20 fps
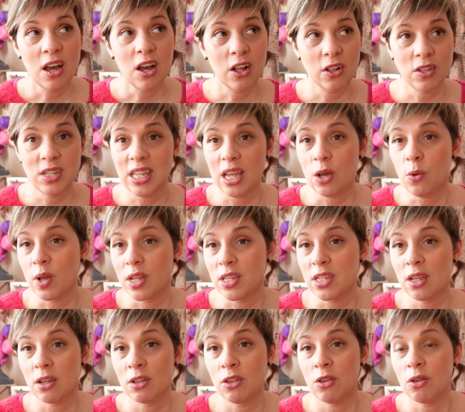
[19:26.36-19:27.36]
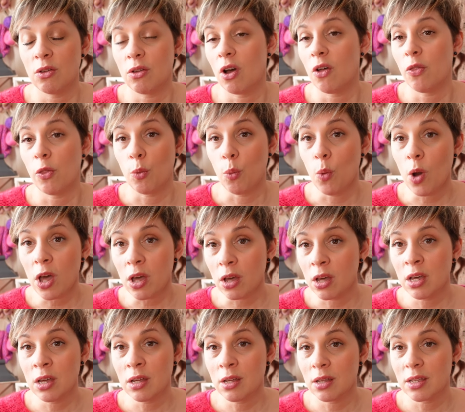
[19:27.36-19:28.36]
consequence on the
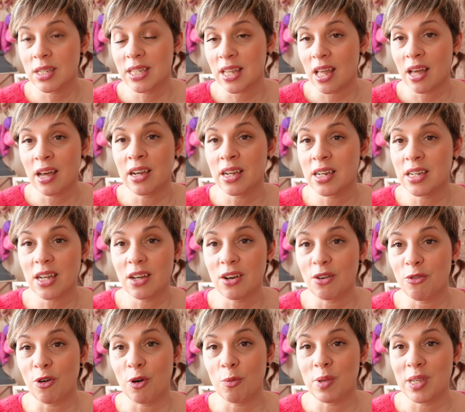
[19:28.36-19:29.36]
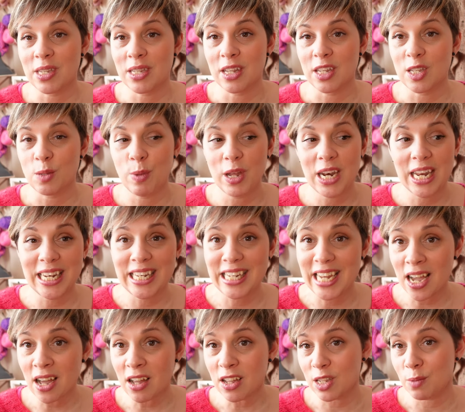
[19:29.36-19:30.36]
work side of our business, but it
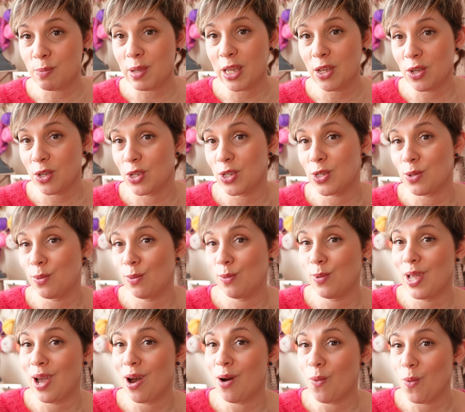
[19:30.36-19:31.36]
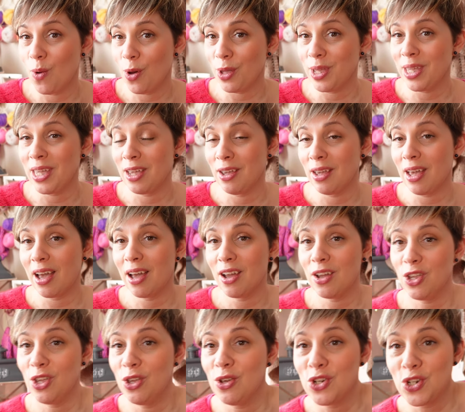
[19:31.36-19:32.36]
does, because we are working
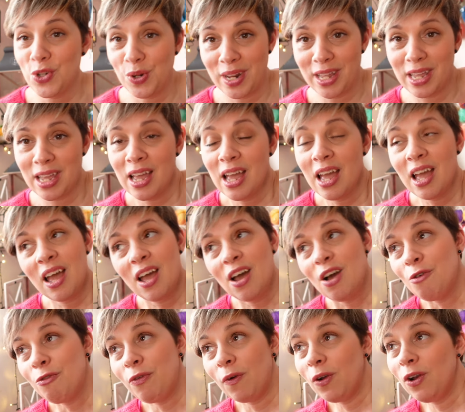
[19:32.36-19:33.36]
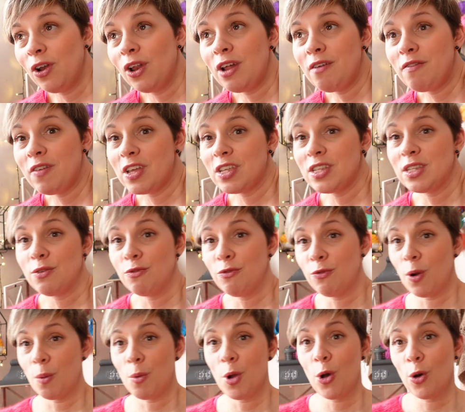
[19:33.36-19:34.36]
usually, for a lot of us,
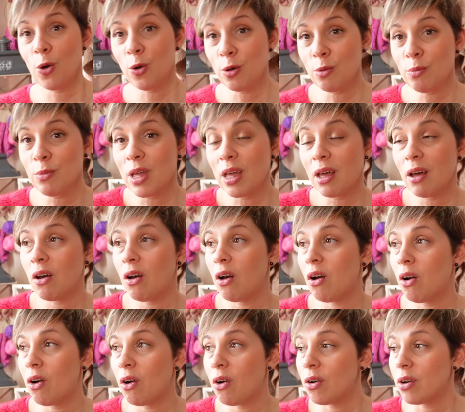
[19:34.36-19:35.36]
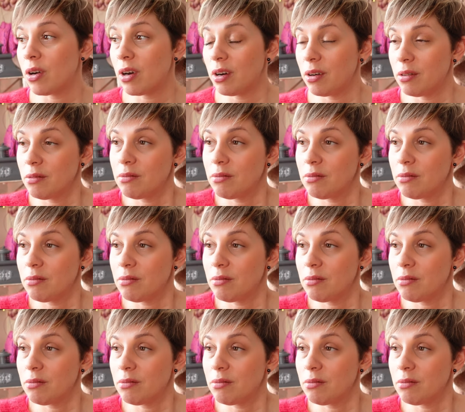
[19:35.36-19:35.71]
from home, or